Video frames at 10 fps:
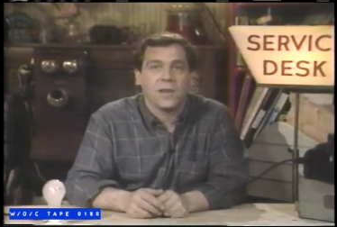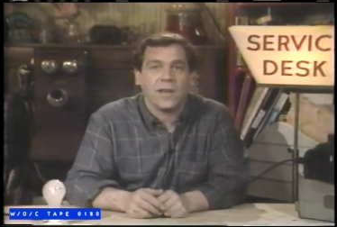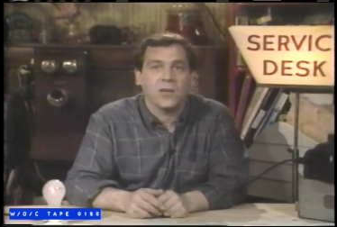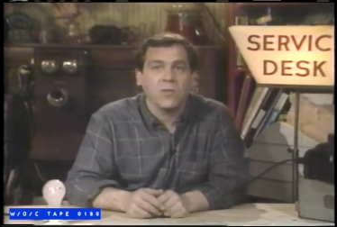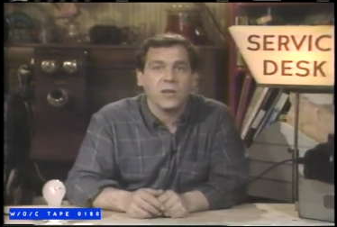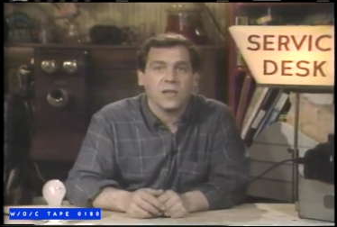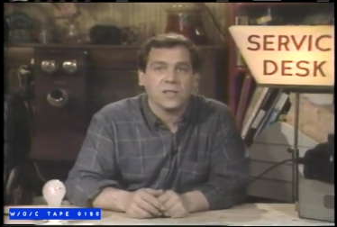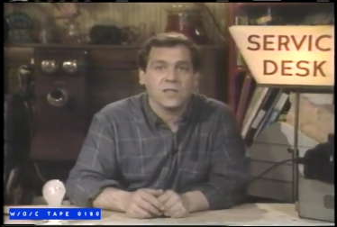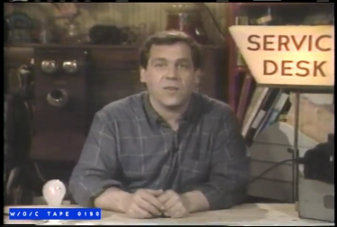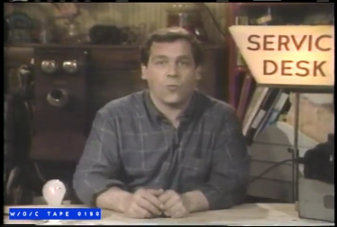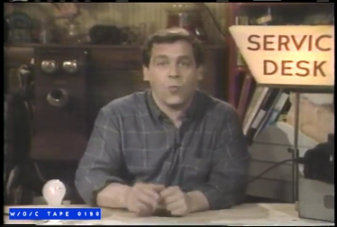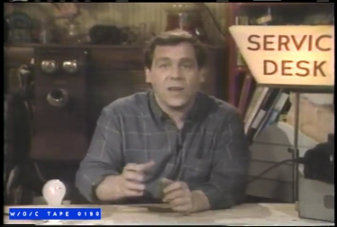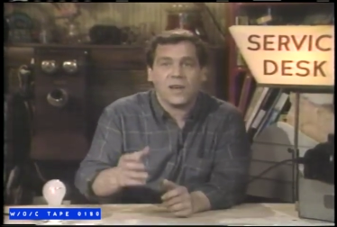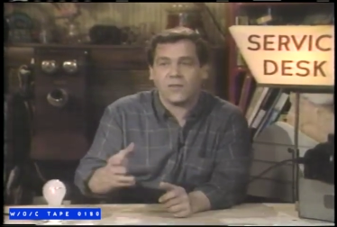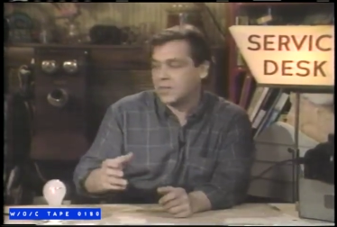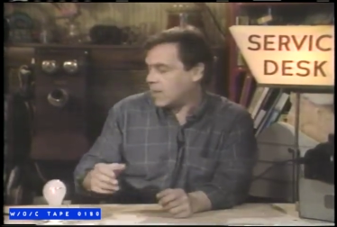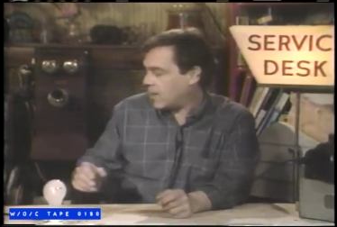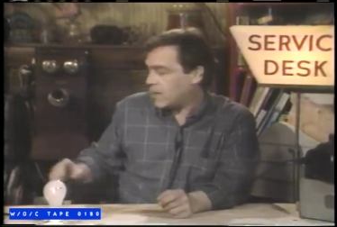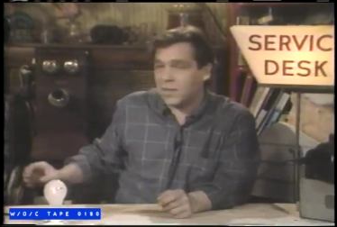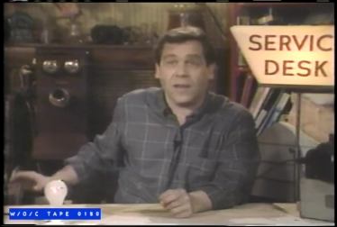Now you don't need a stiff wind
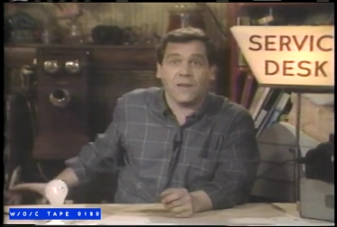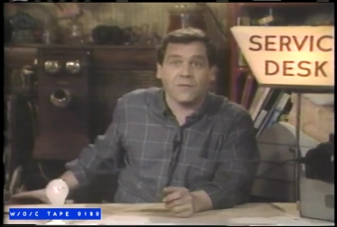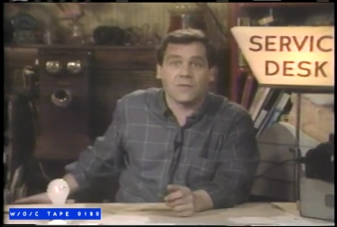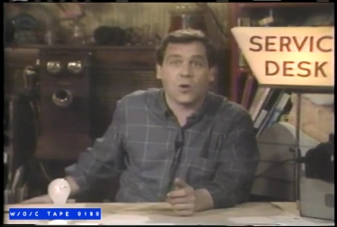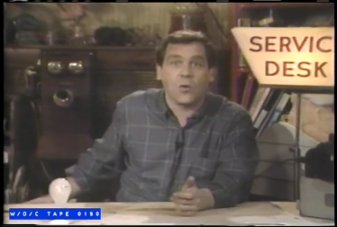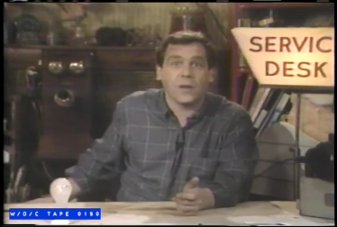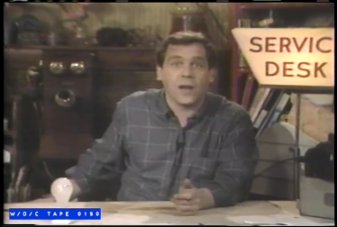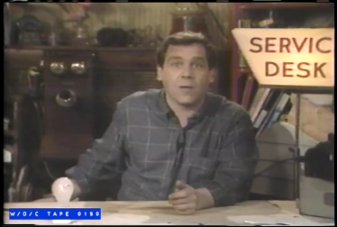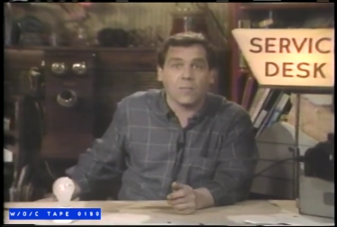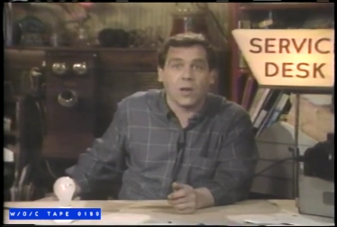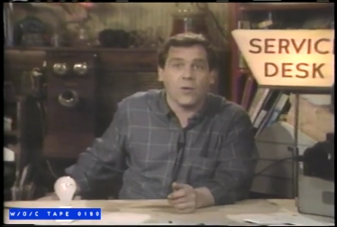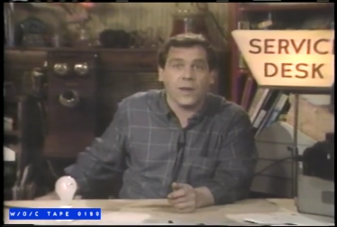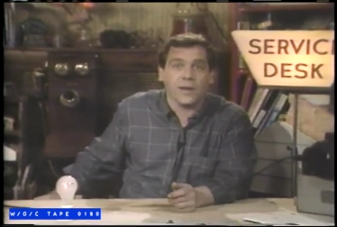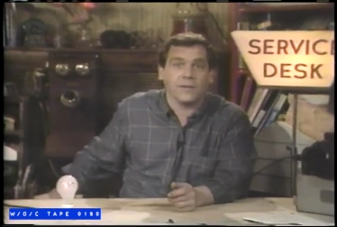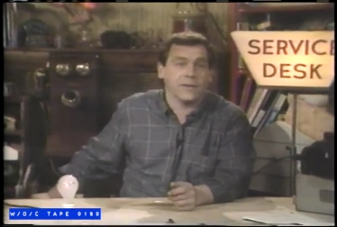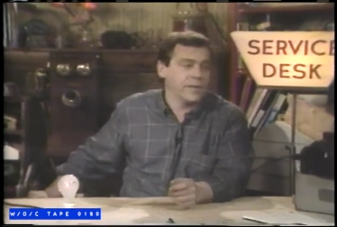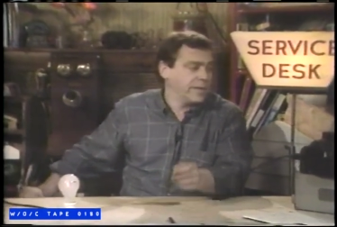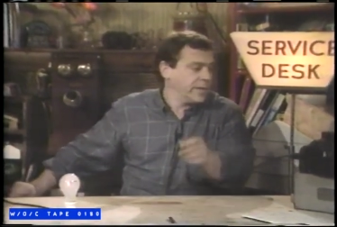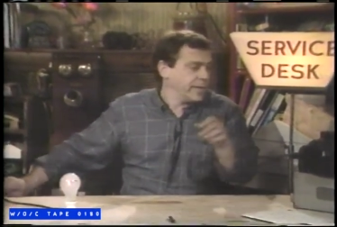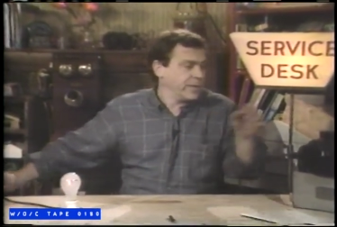outside, cold air blow in.
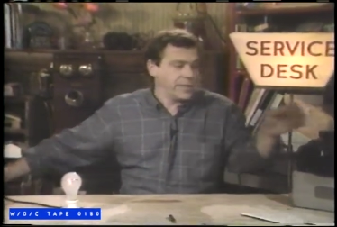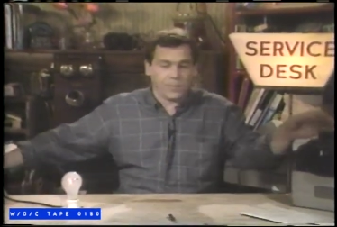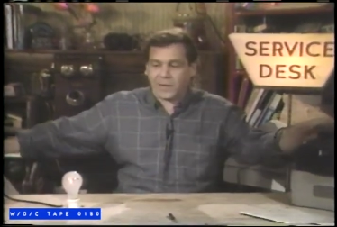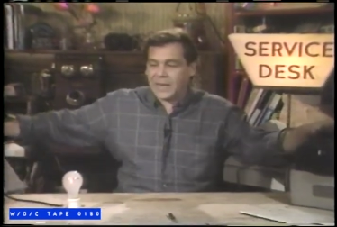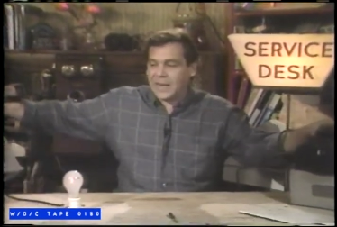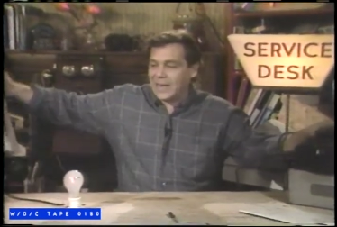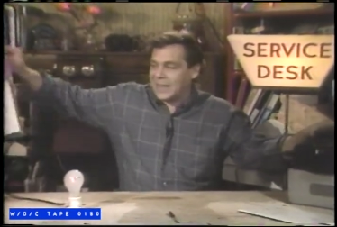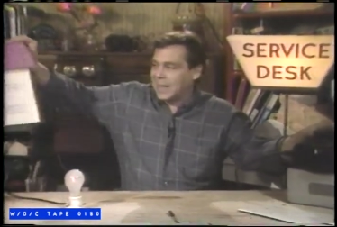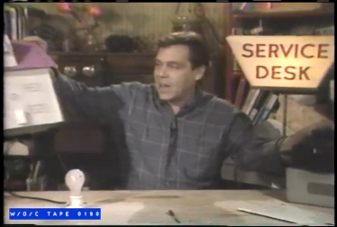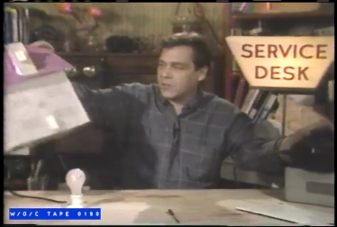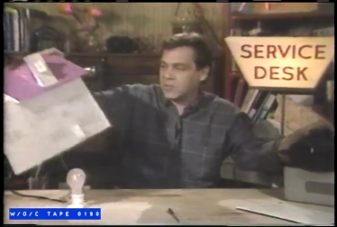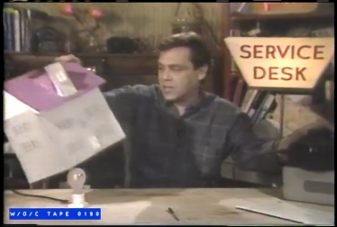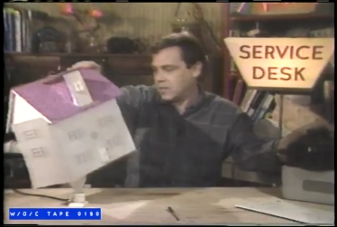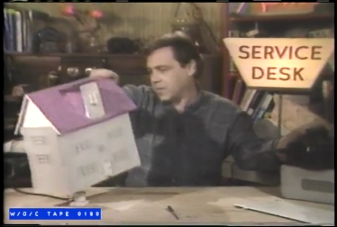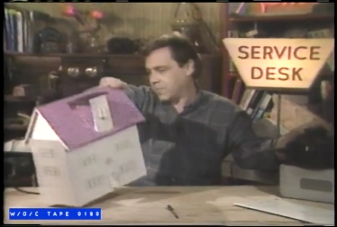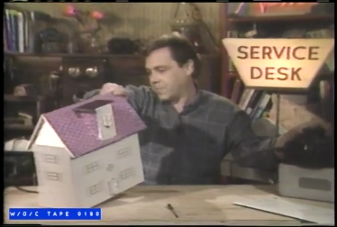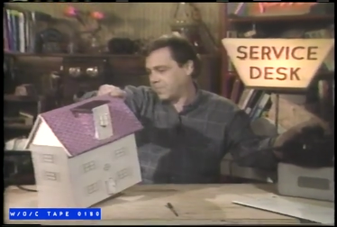Simply heating the house does it.